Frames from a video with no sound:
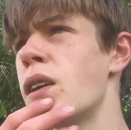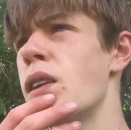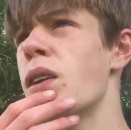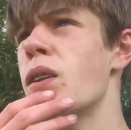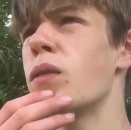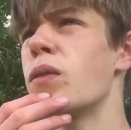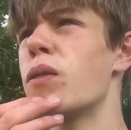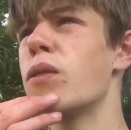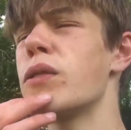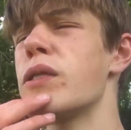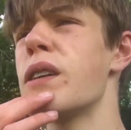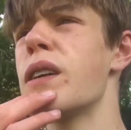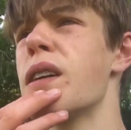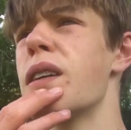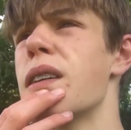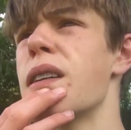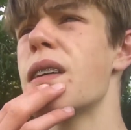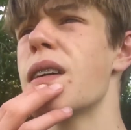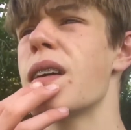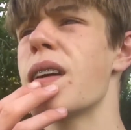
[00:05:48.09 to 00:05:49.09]
what was it,
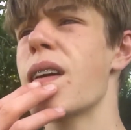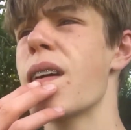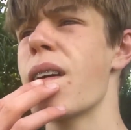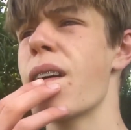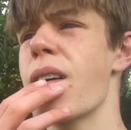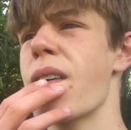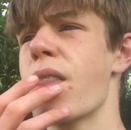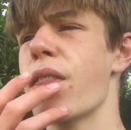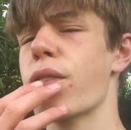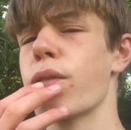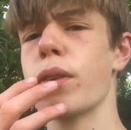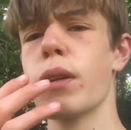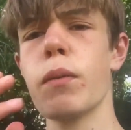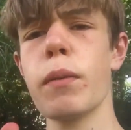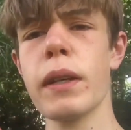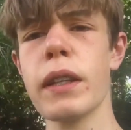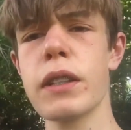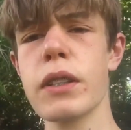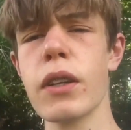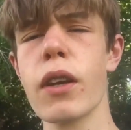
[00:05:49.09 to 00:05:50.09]
3
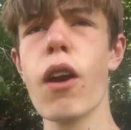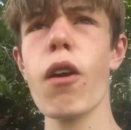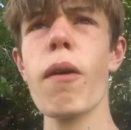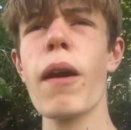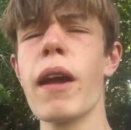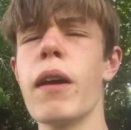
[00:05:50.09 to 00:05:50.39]
weeks ago?